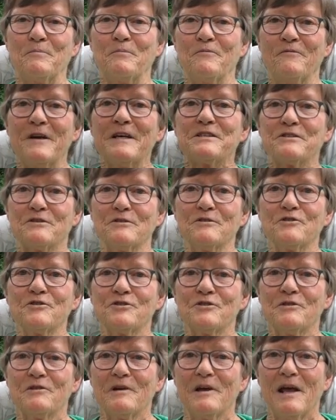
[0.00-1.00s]

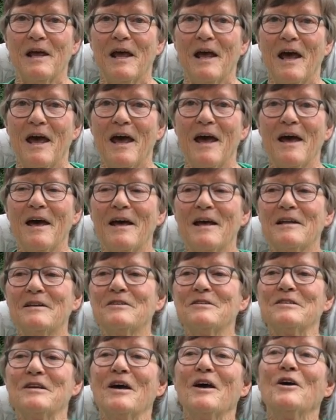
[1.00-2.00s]
vessels,
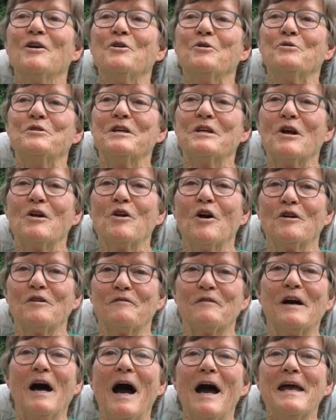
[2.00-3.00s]
and you did a lot
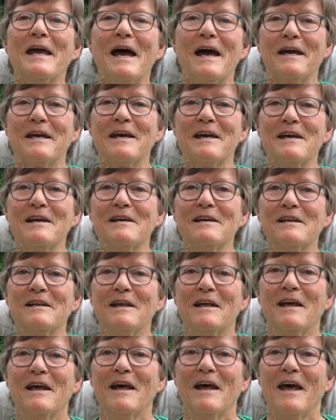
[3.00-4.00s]
of kayaking,
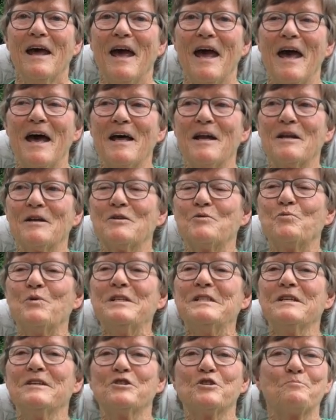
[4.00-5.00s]
and we
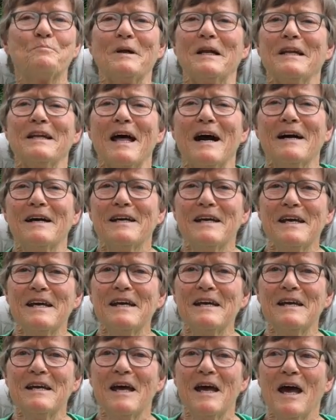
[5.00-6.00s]
did spelunking.